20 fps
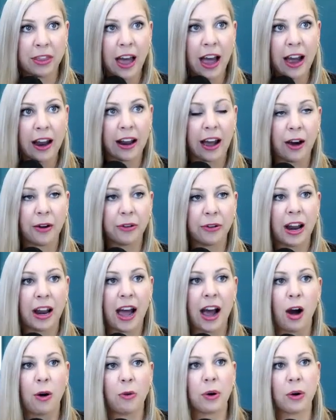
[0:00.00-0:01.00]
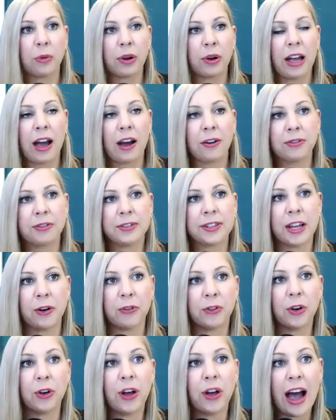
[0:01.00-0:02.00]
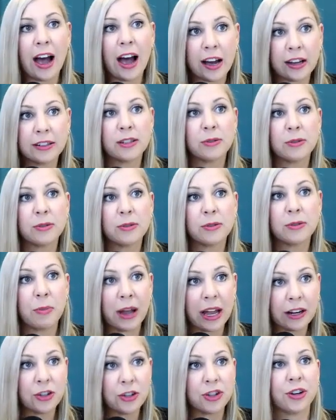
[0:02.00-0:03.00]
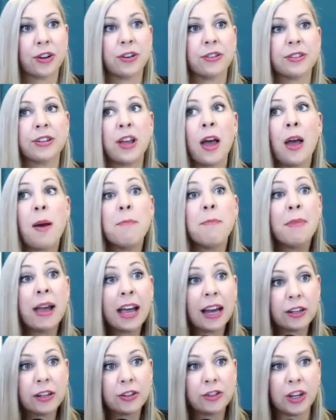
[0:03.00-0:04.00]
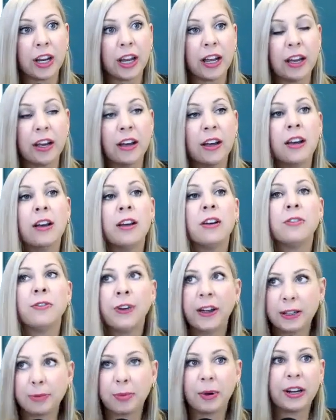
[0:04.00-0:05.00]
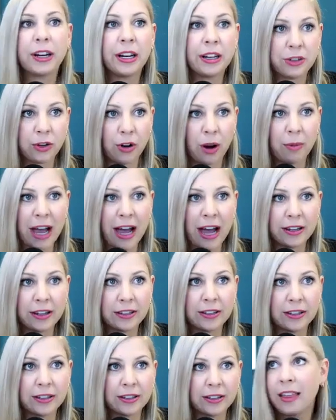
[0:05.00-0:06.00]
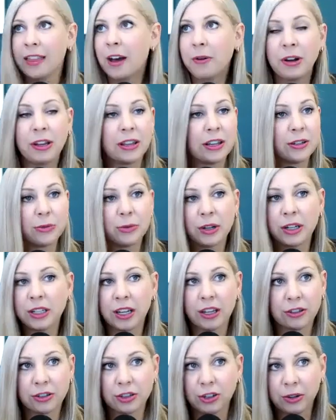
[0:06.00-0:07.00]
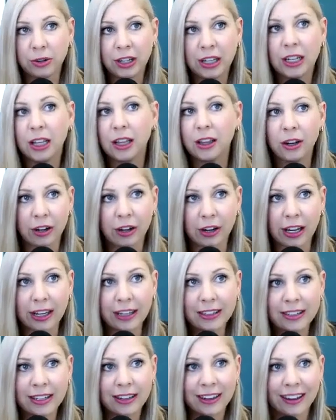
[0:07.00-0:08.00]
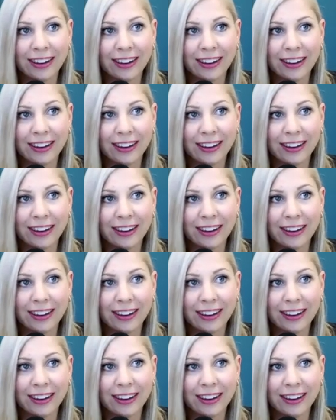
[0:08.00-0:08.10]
that out now, where we have several ads managers managing Facebook and Instagram ads. That way these retailers don't need to learn it.